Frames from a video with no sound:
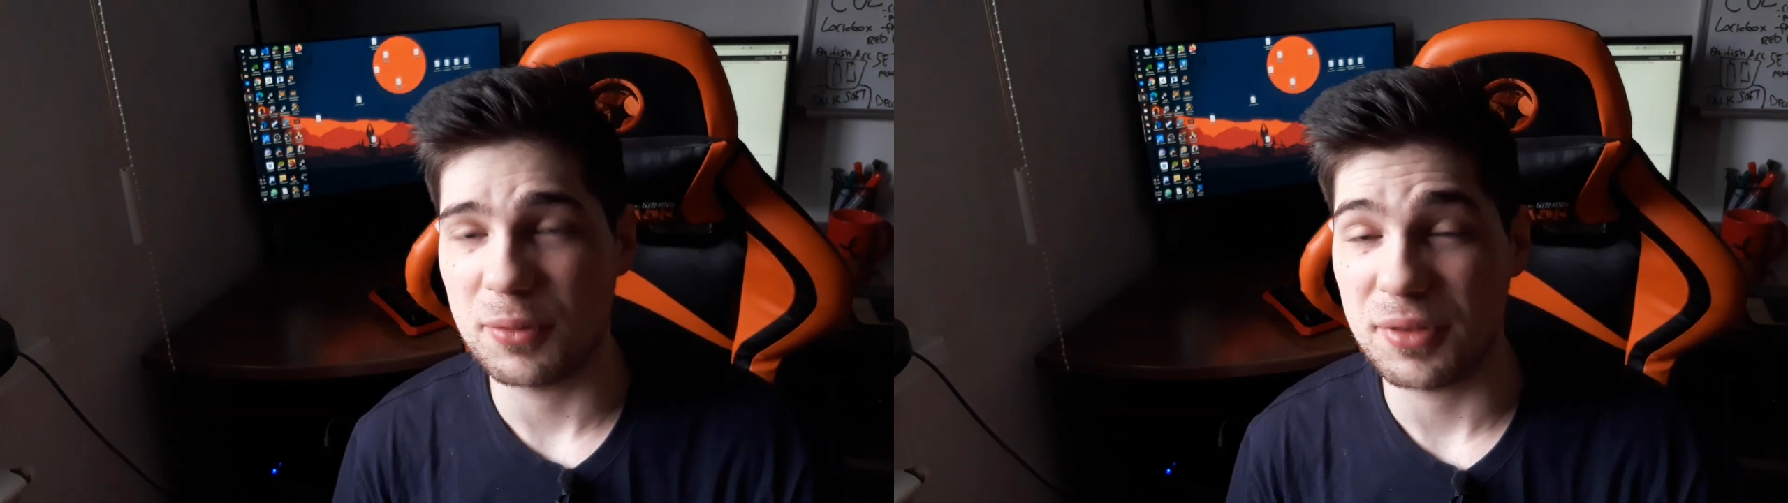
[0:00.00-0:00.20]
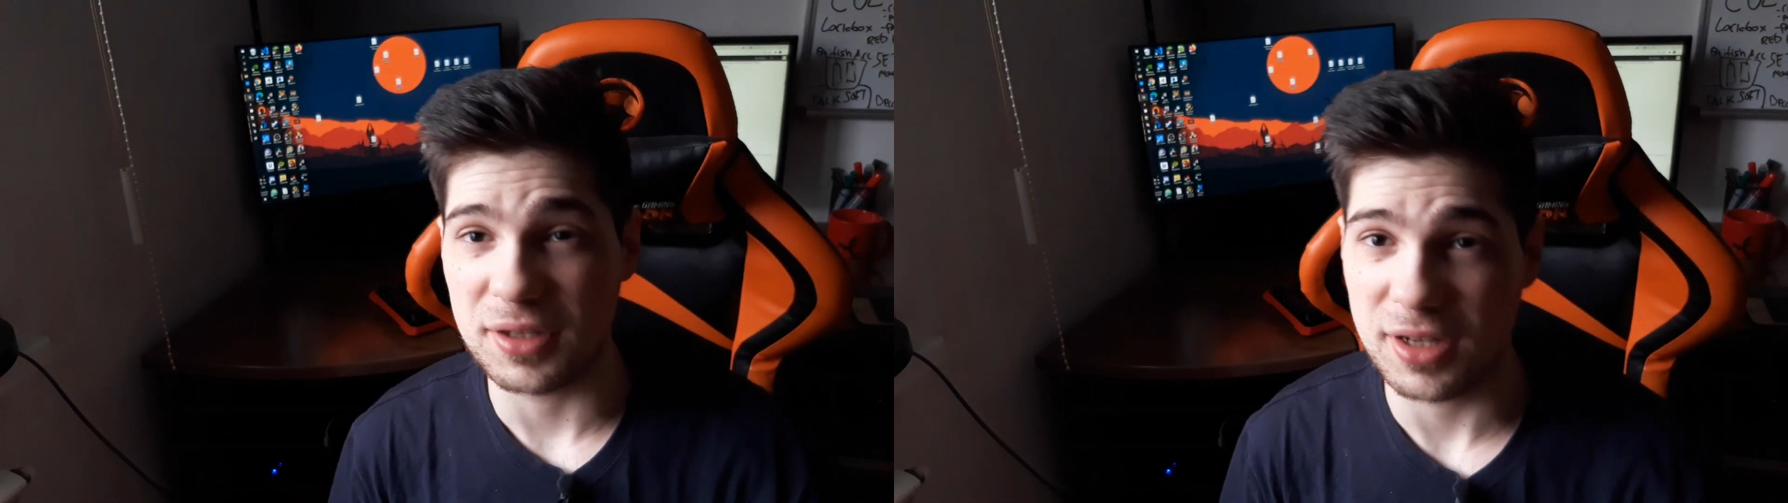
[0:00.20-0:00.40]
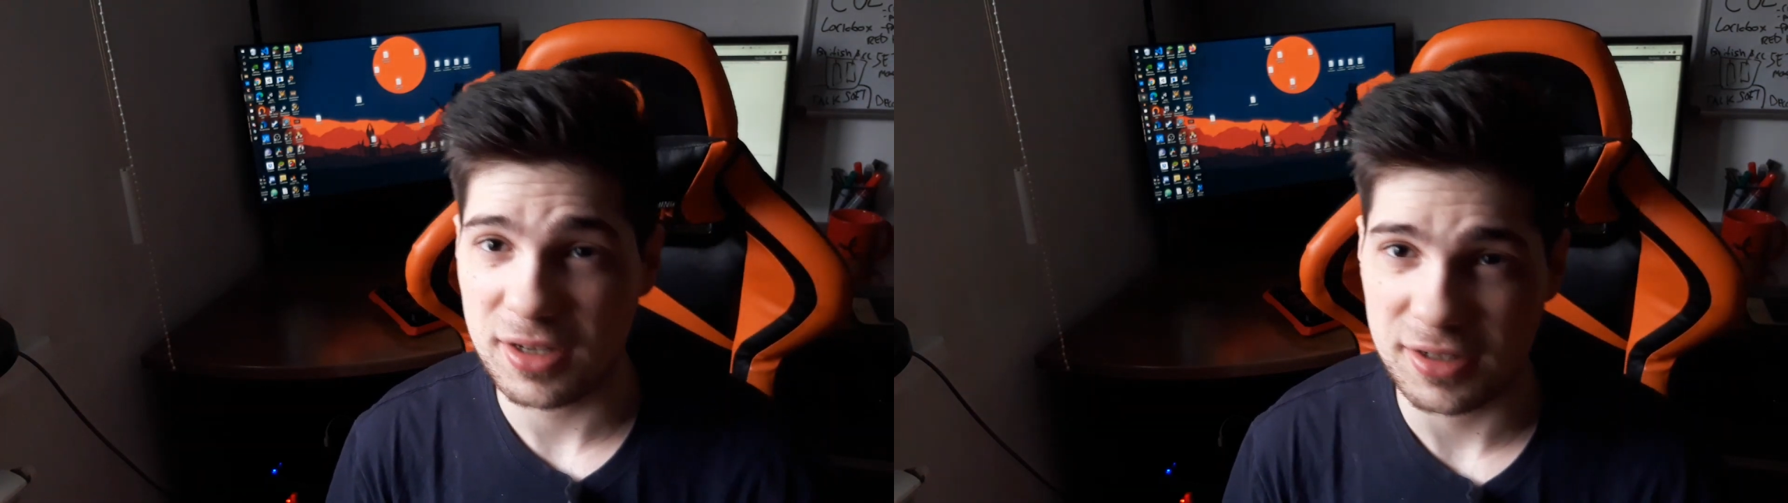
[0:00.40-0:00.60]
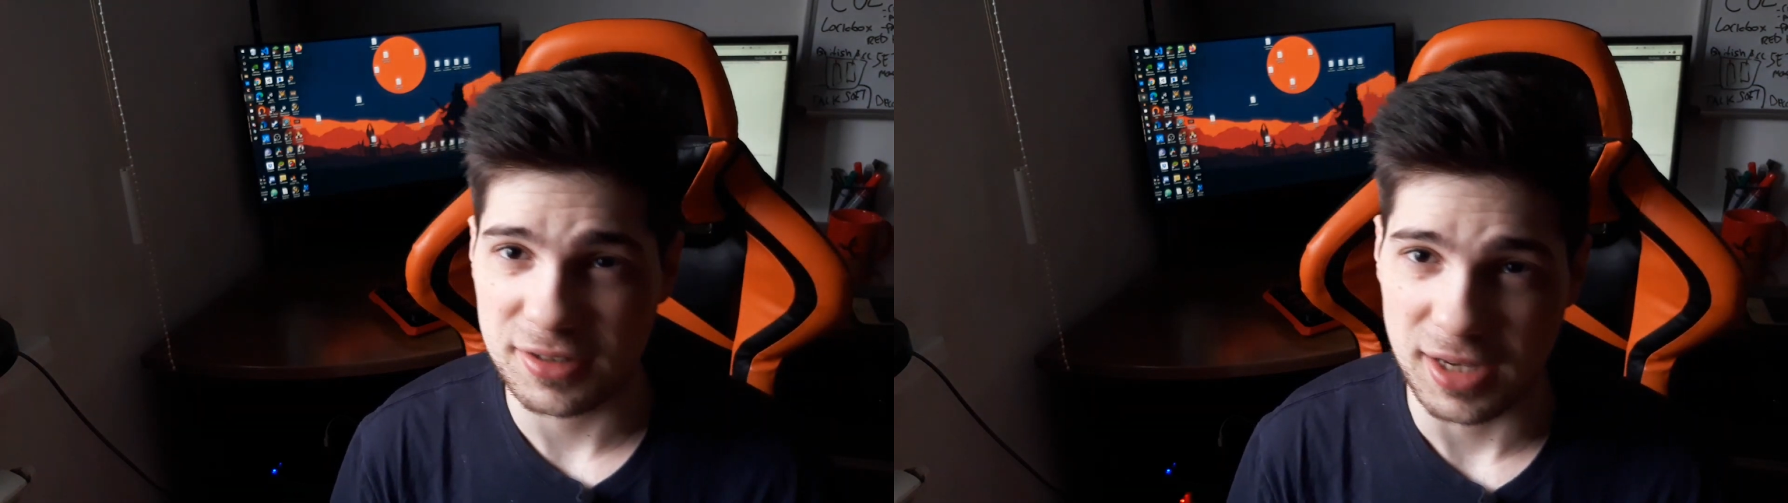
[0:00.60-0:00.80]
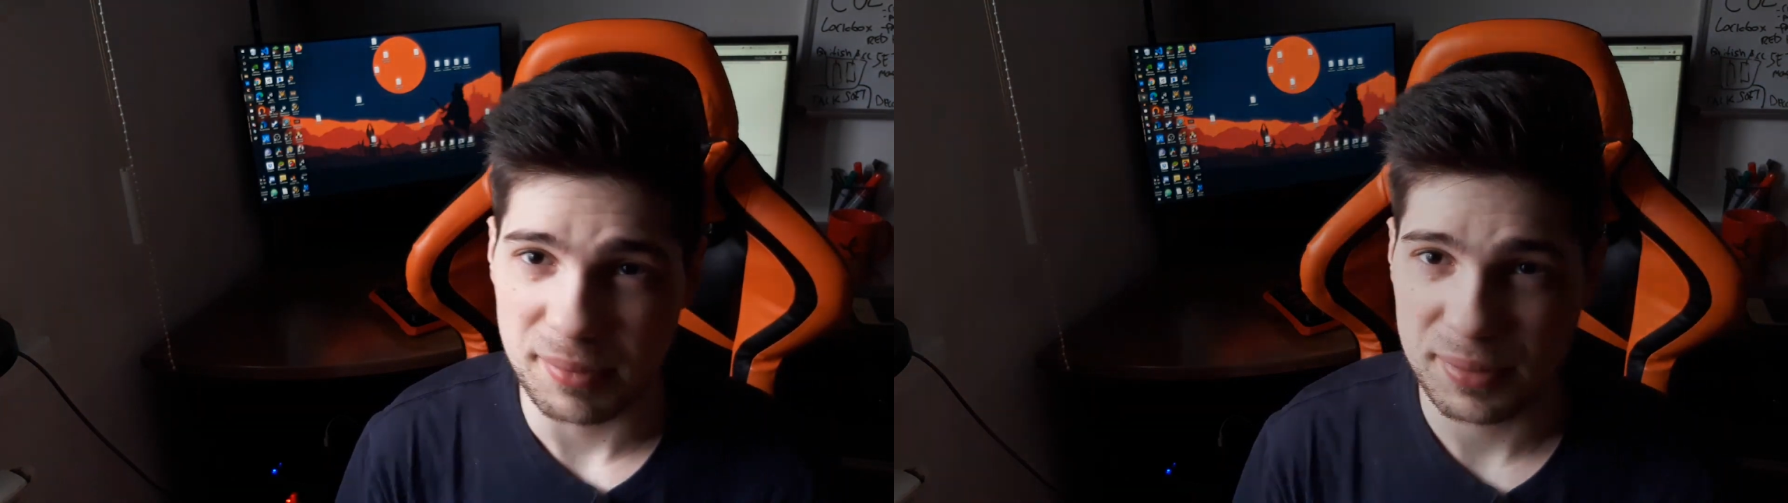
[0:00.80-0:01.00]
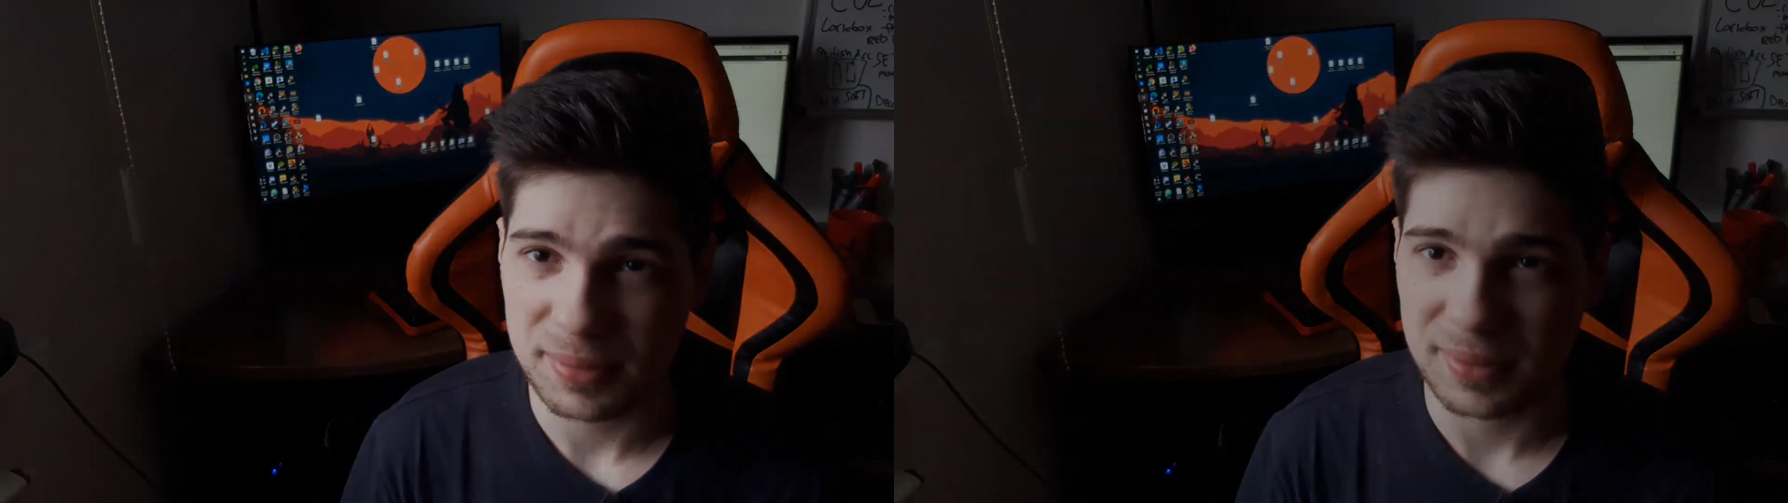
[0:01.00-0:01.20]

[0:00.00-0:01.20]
with an archetype